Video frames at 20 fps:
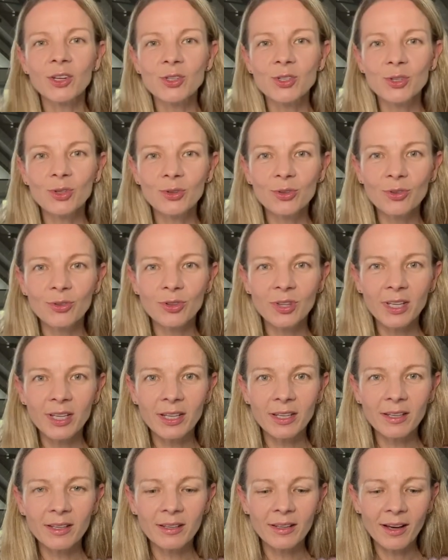do
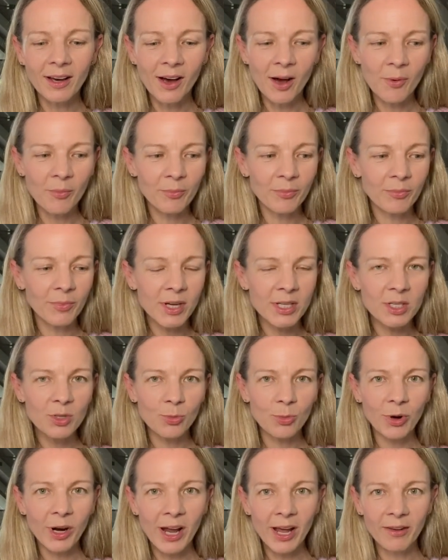the
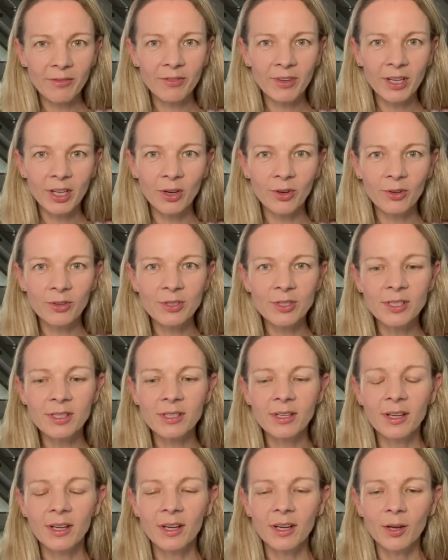Musselburgh hat videos
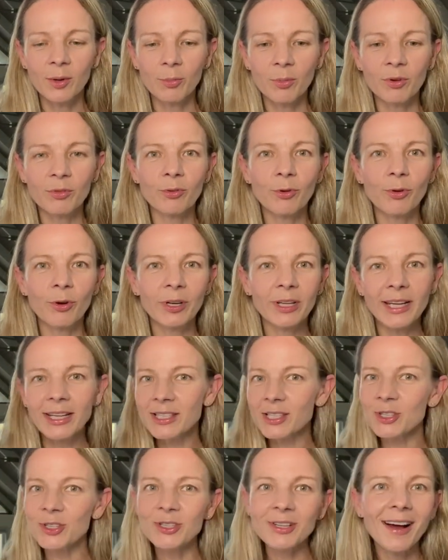before it
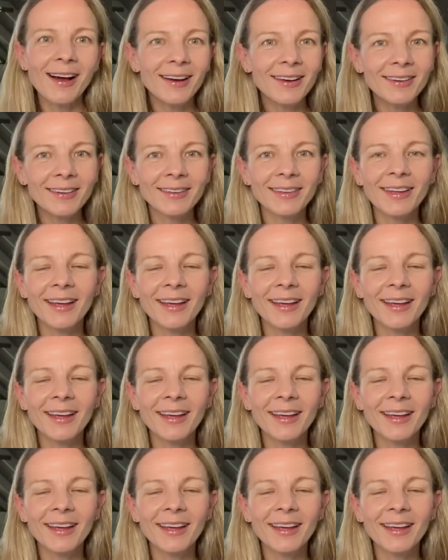gets too dark.